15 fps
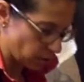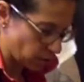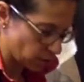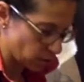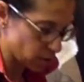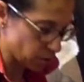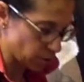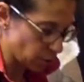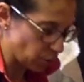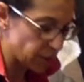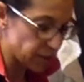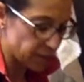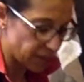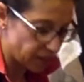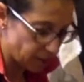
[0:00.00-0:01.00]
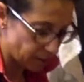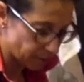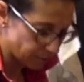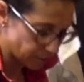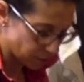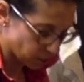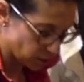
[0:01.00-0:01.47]
So we went in
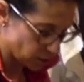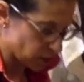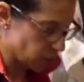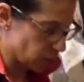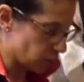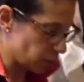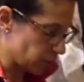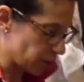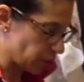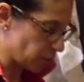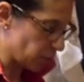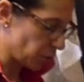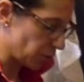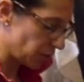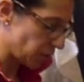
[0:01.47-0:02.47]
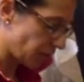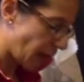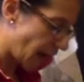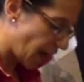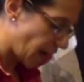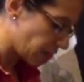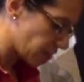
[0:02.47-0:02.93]
half, we cut both of the
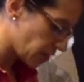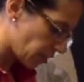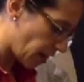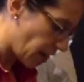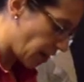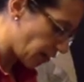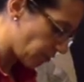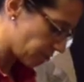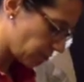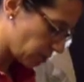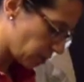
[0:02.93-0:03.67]
halves in half,